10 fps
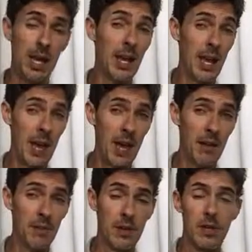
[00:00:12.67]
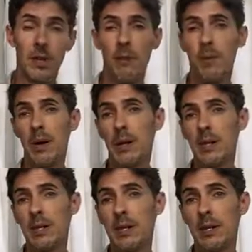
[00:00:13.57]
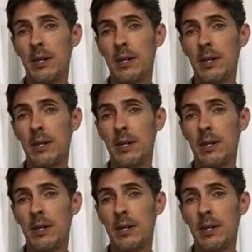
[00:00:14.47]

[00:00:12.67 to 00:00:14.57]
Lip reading: and I have, but